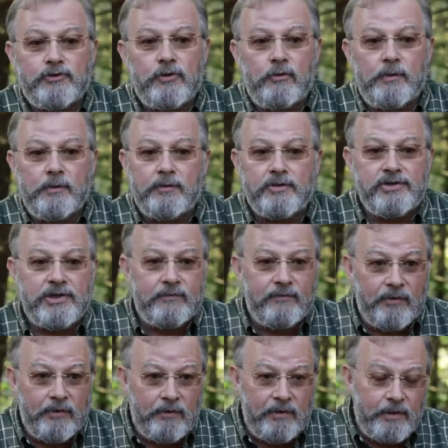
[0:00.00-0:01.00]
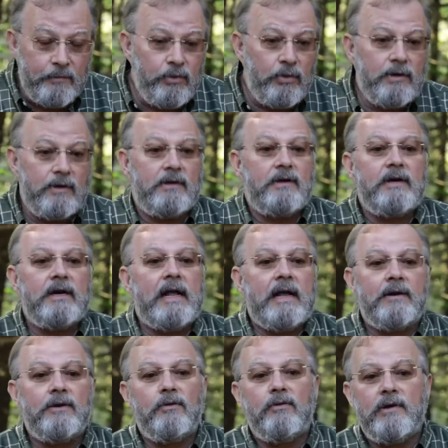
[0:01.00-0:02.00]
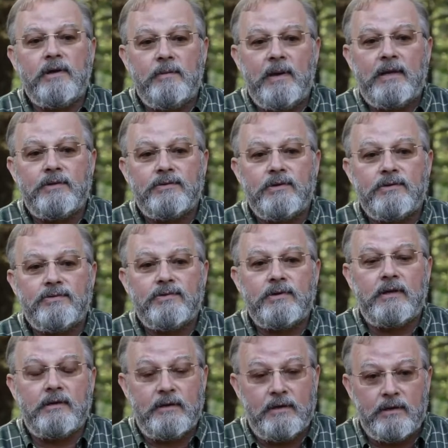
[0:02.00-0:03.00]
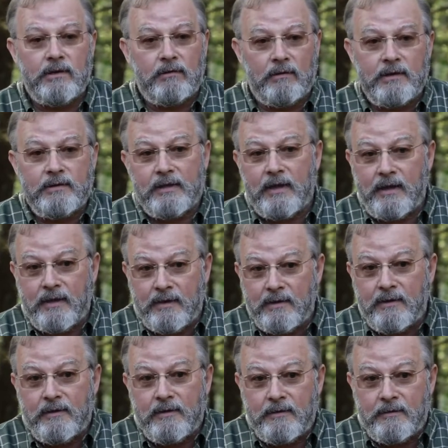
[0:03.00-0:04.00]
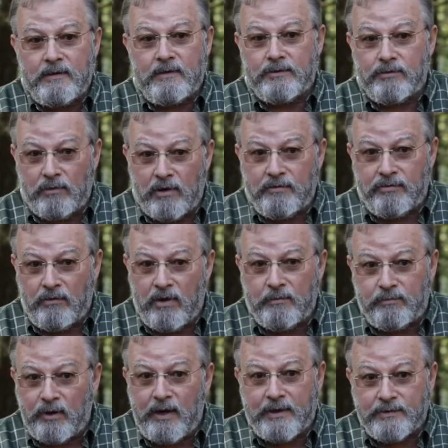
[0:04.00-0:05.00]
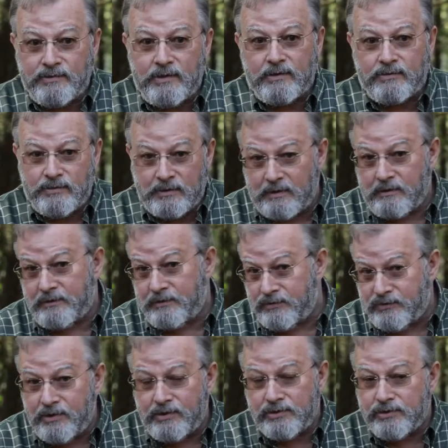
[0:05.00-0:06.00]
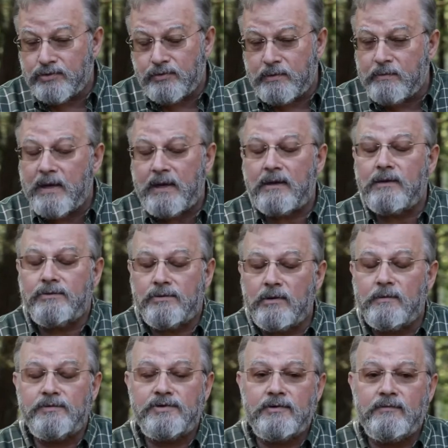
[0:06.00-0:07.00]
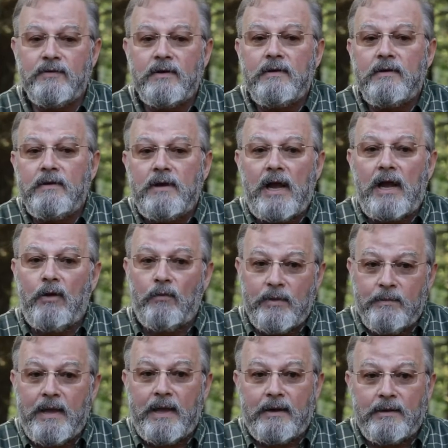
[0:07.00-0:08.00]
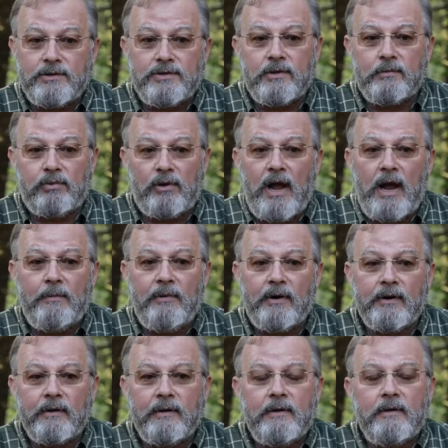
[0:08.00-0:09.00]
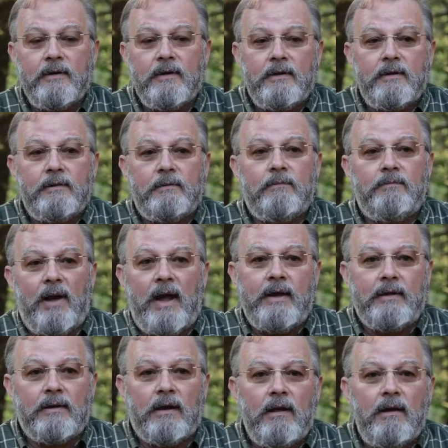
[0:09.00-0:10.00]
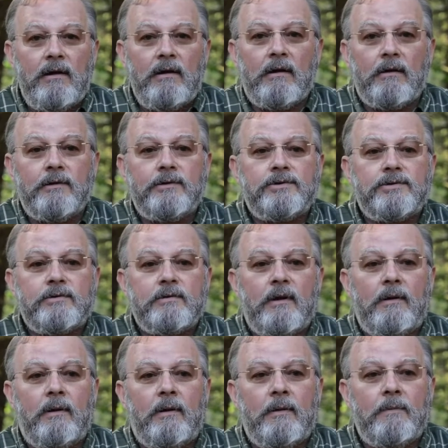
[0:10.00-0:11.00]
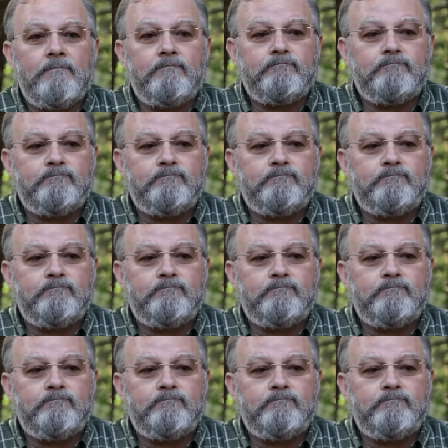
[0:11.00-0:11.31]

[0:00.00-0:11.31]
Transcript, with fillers: so we receive their input on an ongoing basis and integrate that into our thought process and the decisions we make in terms of how we manage the property. By and large, um,